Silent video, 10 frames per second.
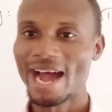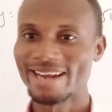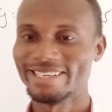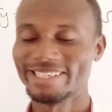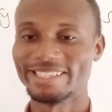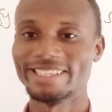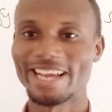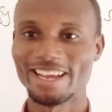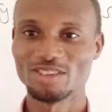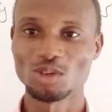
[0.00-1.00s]

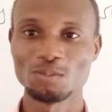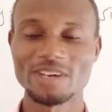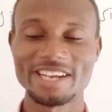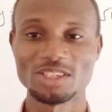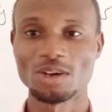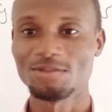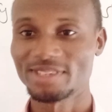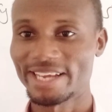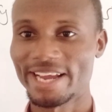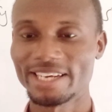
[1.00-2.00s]
addition and subtraction of
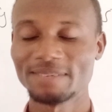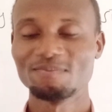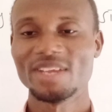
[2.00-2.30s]
said,